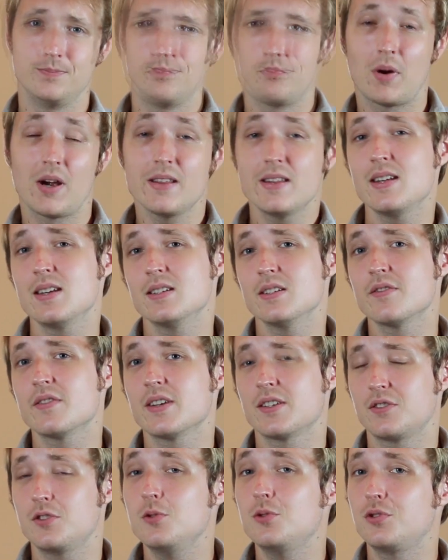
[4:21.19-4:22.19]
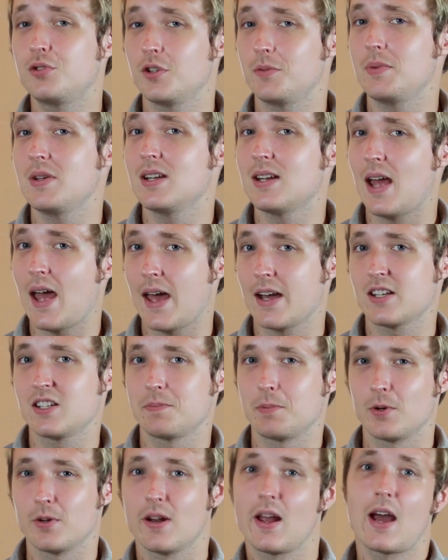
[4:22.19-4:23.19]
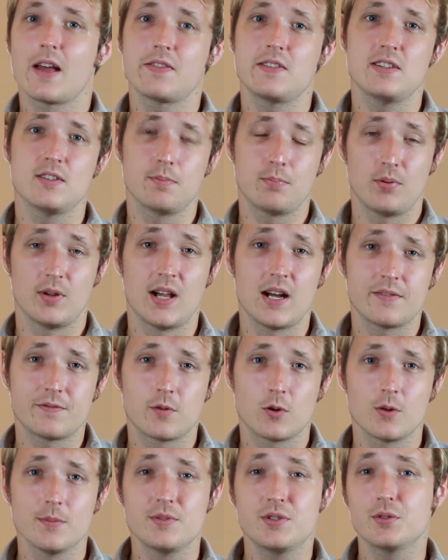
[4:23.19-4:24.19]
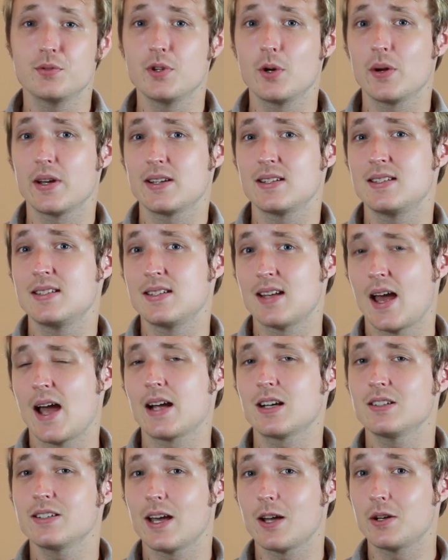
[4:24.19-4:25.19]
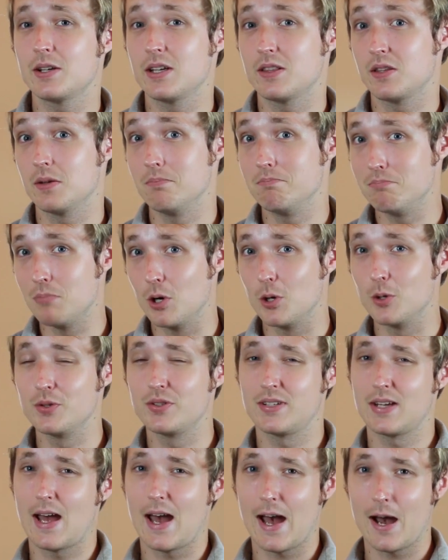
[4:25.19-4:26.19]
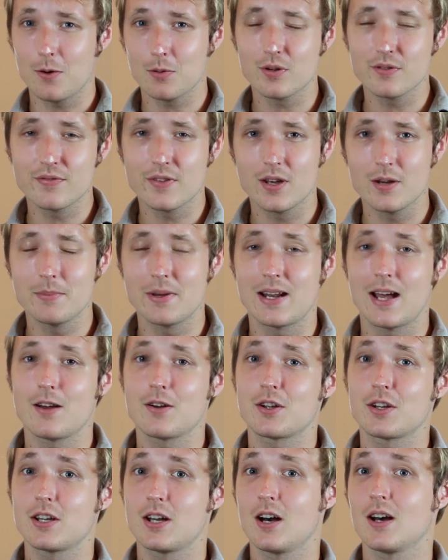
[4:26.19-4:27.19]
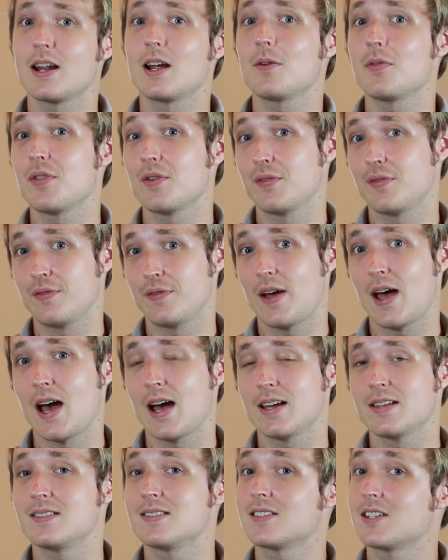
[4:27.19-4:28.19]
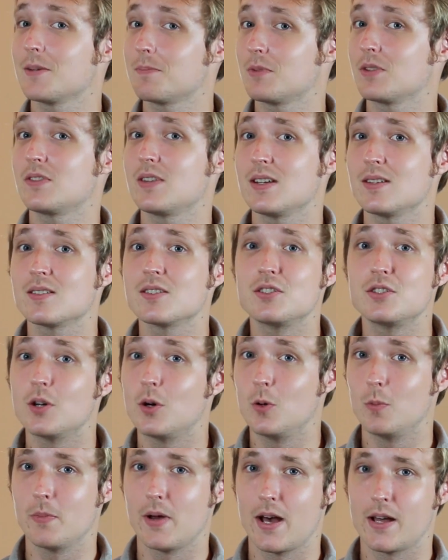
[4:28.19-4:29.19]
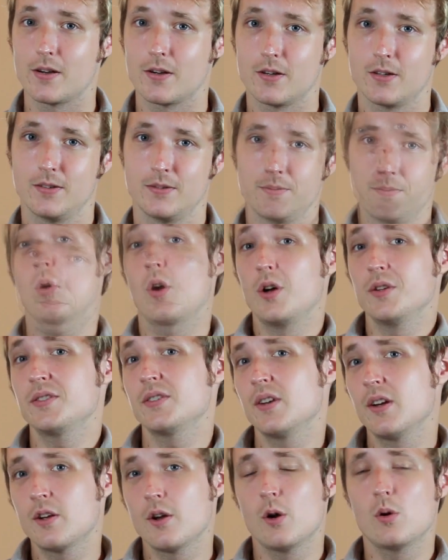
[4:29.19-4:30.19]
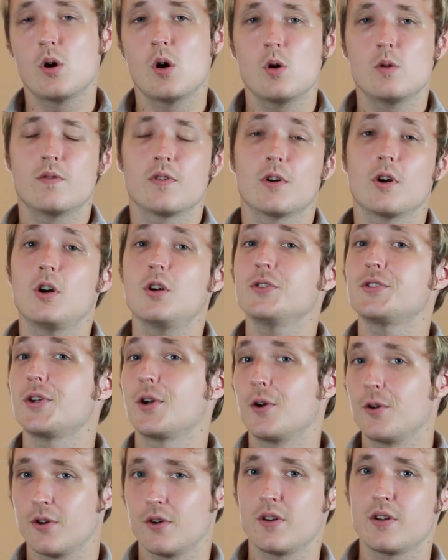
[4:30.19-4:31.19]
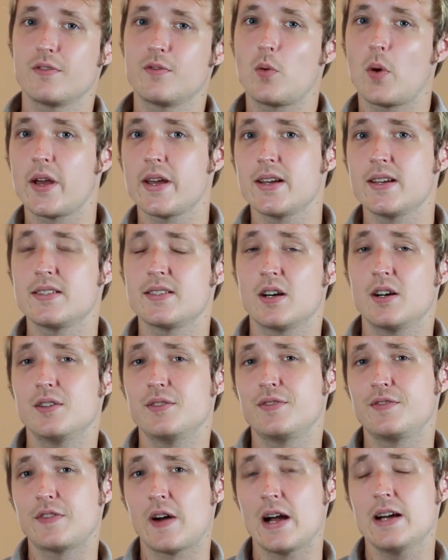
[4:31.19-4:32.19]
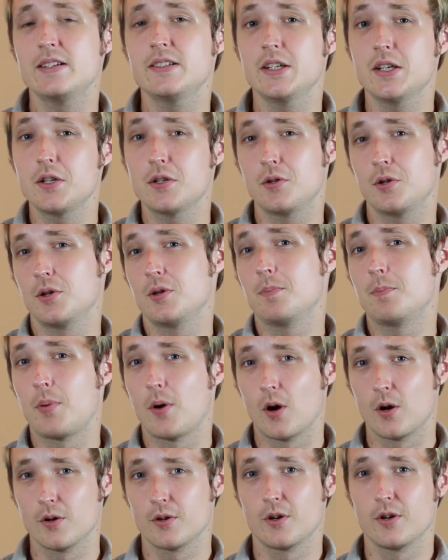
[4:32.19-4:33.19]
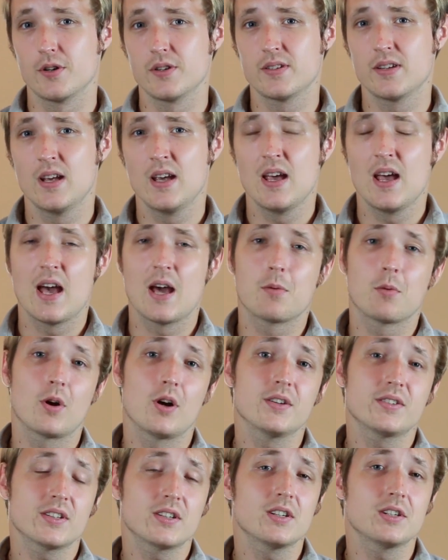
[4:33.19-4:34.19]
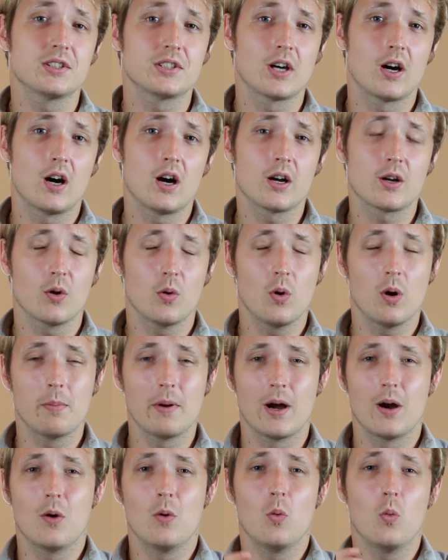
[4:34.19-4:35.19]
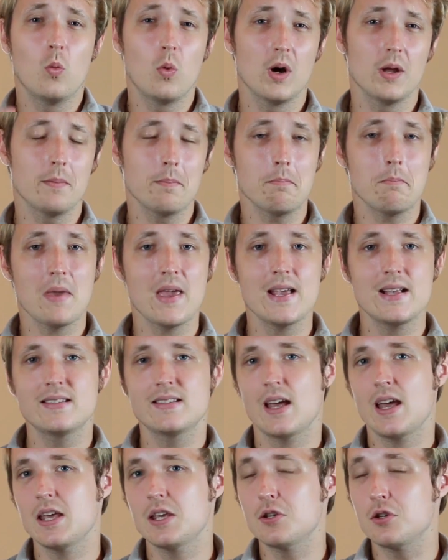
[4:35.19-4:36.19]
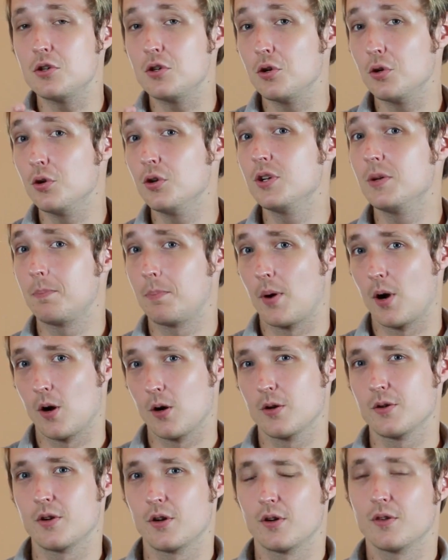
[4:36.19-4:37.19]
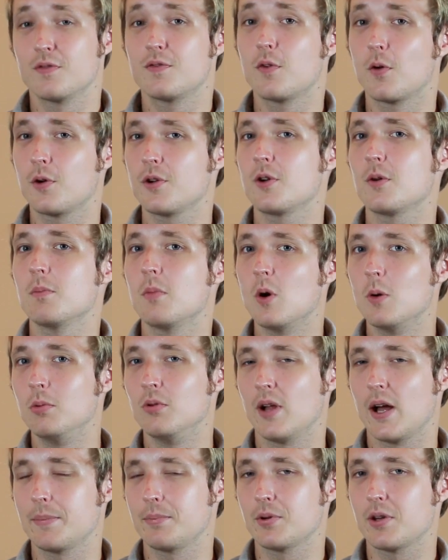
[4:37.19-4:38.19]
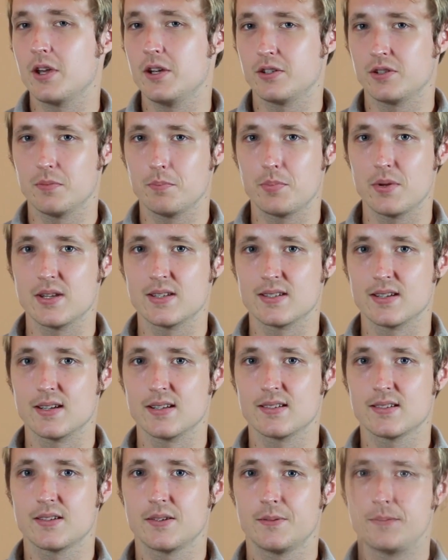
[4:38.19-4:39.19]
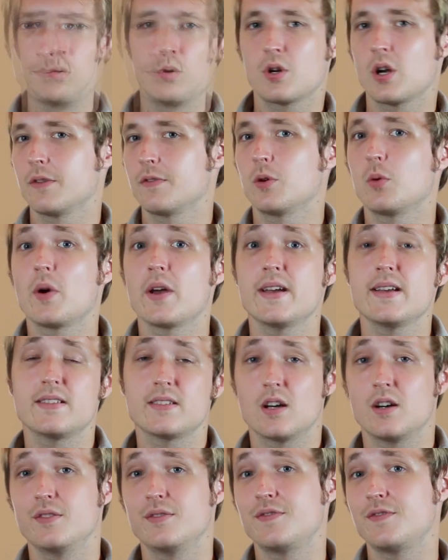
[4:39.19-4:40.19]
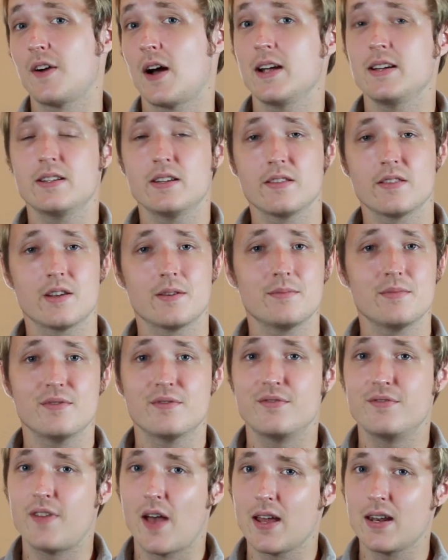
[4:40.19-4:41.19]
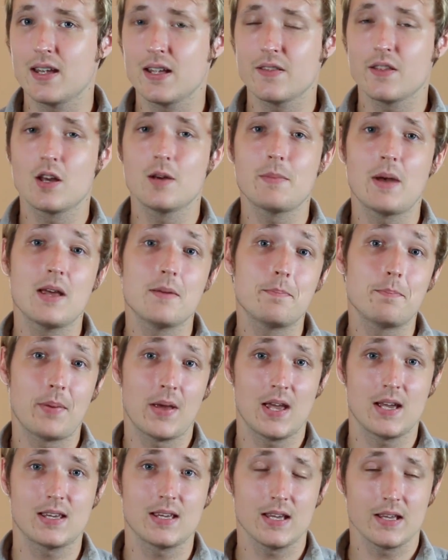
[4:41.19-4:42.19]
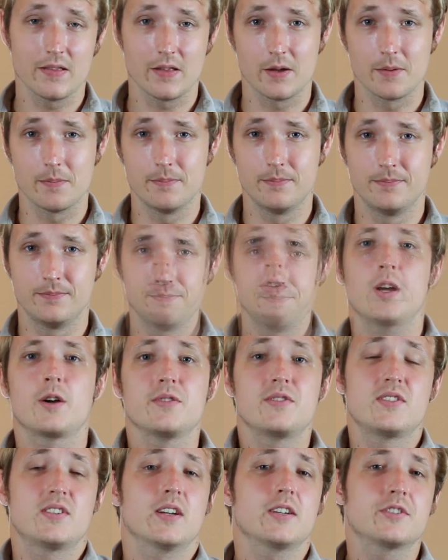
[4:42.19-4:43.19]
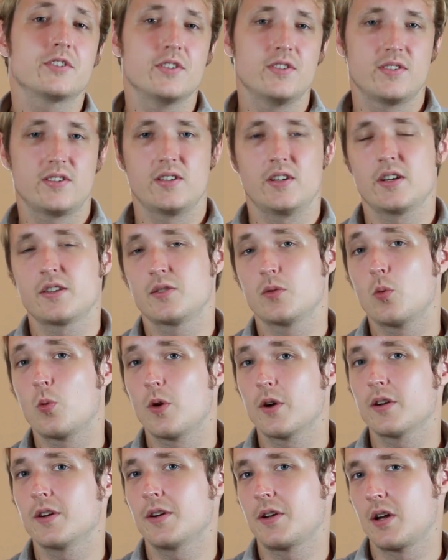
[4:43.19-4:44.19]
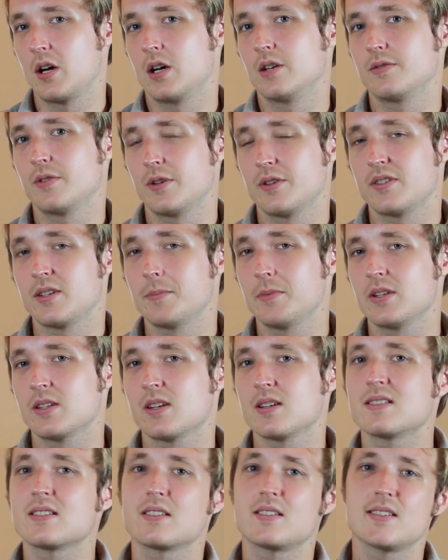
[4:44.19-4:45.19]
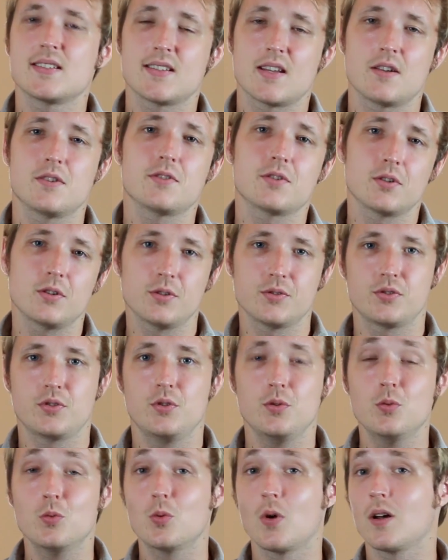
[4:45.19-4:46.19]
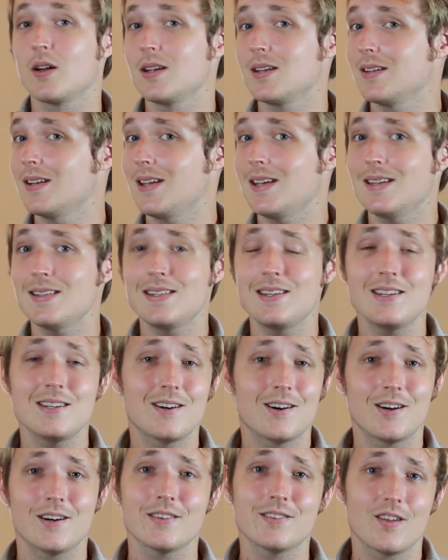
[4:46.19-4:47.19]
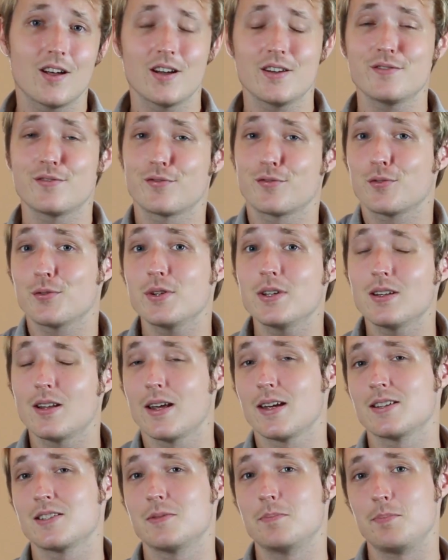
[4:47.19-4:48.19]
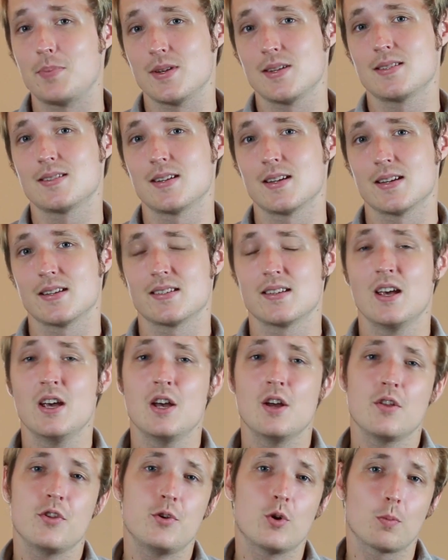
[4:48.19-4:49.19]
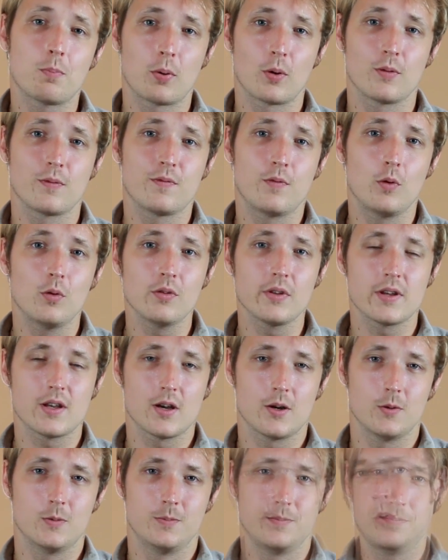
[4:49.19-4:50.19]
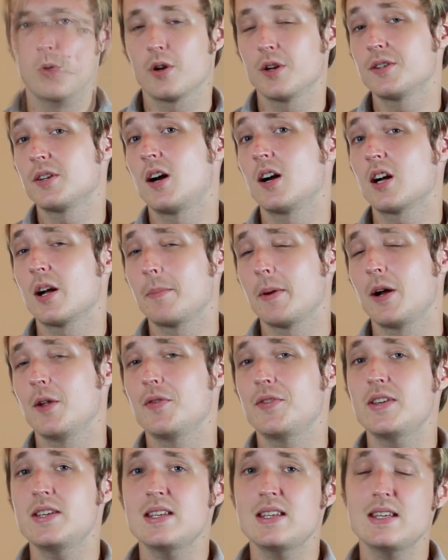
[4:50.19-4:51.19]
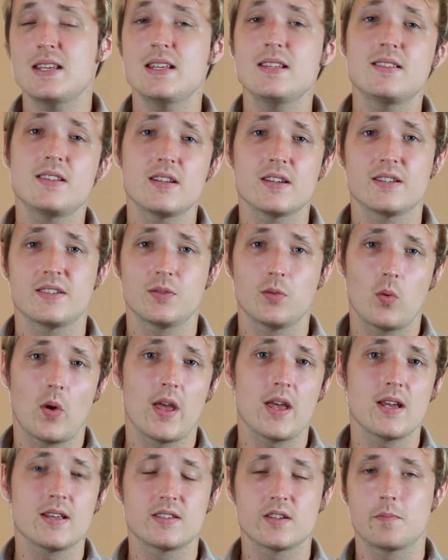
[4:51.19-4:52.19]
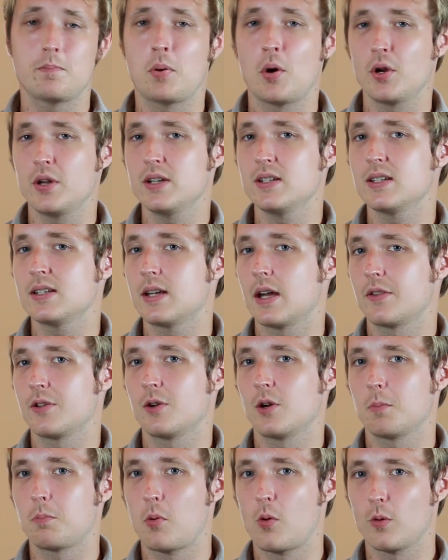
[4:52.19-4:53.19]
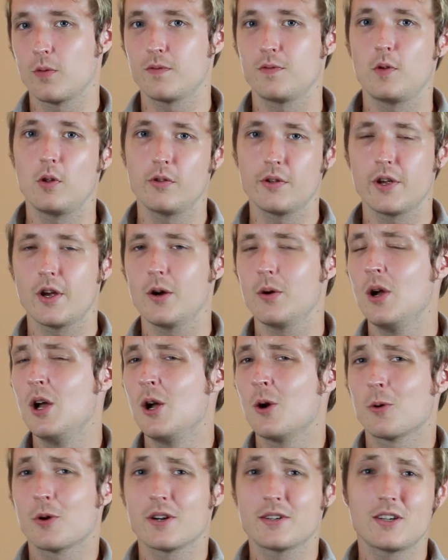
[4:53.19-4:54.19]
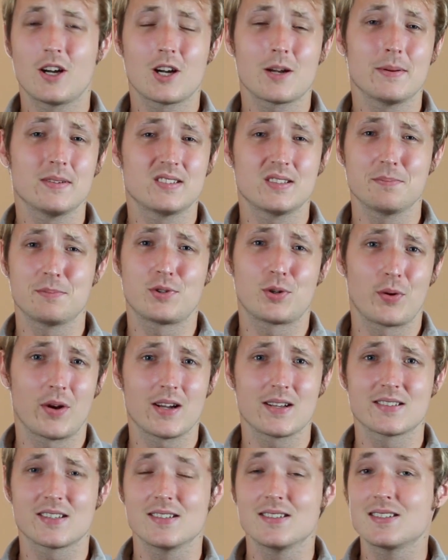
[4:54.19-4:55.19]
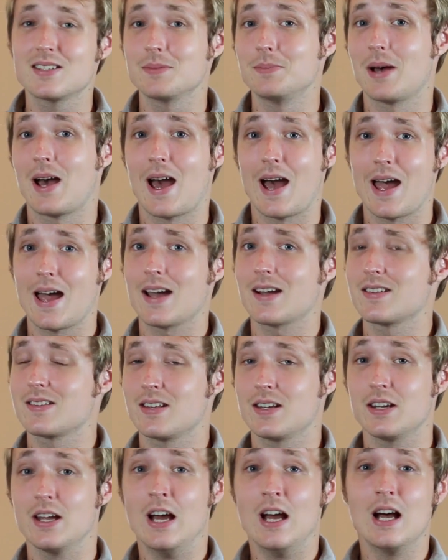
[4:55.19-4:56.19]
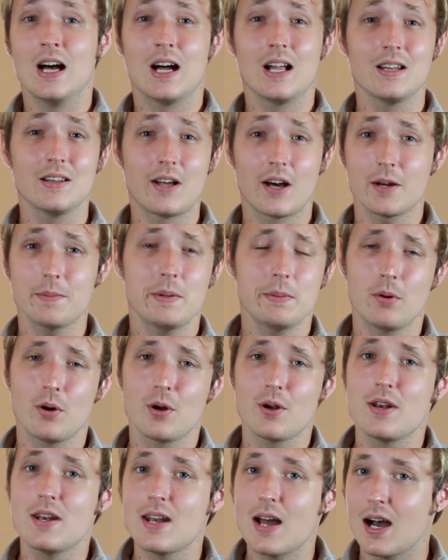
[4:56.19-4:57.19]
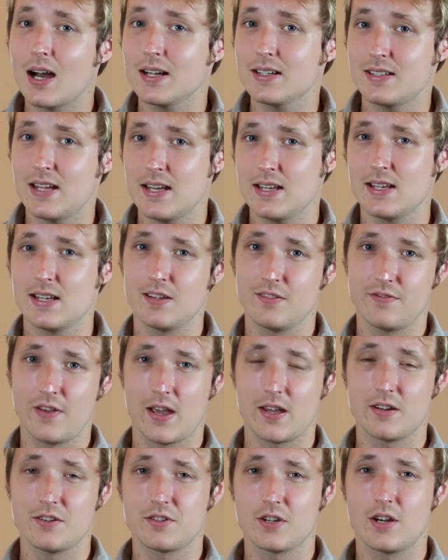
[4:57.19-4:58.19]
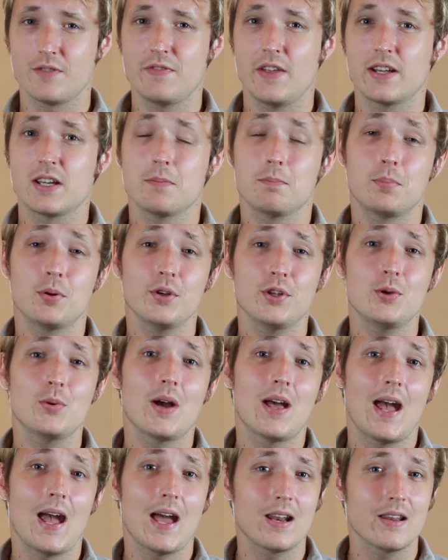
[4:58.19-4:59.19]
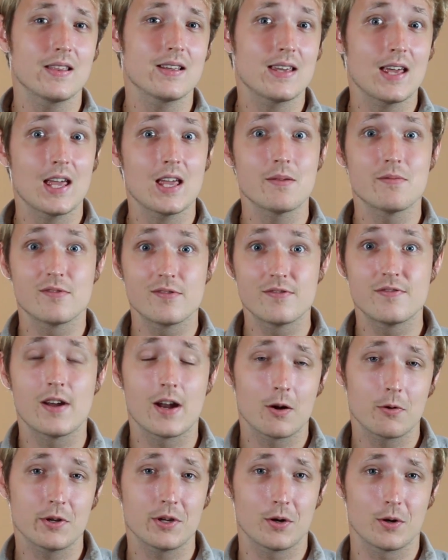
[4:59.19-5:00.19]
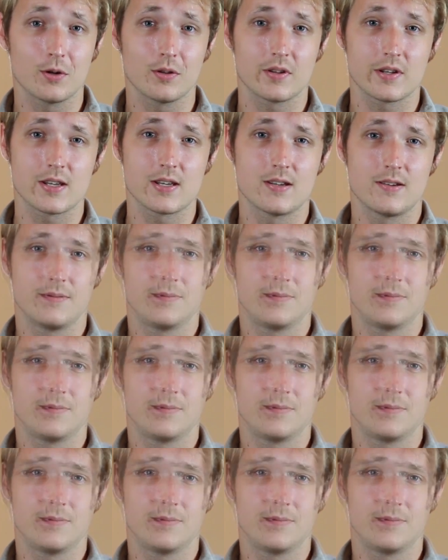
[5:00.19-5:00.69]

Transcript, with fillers: By the end of this, you should be an expert at these platforms. You'll know exactly how to get the most out of them and how to cut out the fat and skip the things that don't matter. We're also gonna go over alternative ways of finding good partners, and we're also gonna talk about what makes a good partner for your mobile application business. We'll cover ways of finding them, vetting them, and picking them. Now in section six, we're gonna cover something that is essential to running any online freelance business, your portfolio. We're gonna talk about the easiest ways of putting together a portfolio. We're gonna talk about some tricks and some hacks that a lot of people are not taking advantage of that can put you ahead of the game very early.